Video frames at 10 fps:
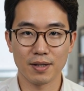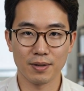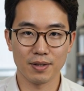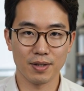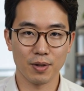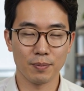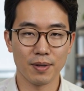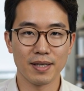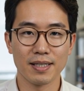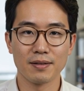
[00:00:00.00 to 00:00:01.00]
are used so
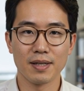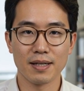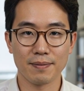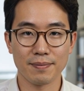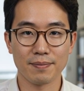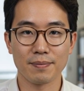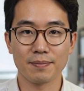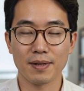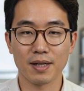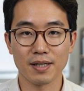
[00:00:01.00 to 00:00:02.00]
pervasively.
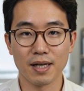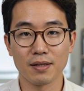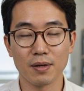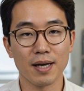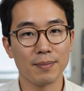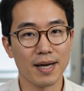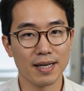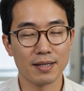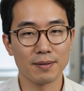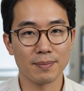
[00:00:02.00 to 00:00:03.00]
They're the underlying
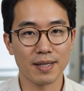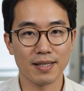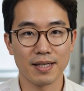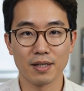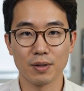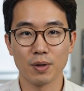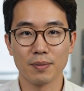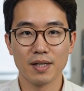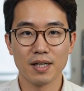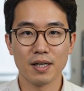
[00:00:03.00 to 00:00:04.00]
mechanism beneath an
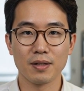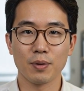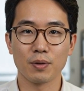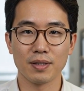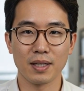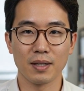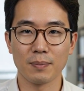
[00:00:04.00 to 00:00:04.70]
enormous share of ordinary